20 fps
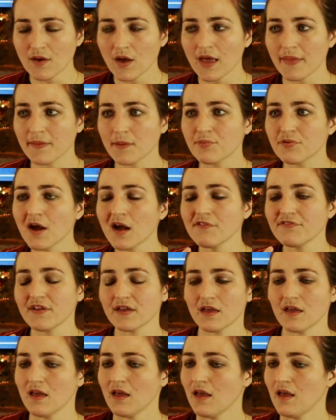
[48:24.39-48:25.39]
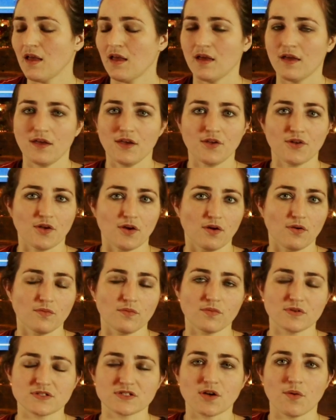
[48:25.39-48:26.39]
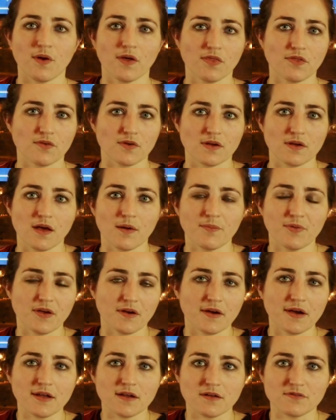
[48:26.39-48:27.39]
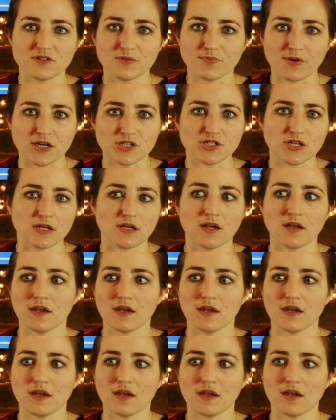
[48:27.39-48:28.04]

And the prophet, was going through a period of depression,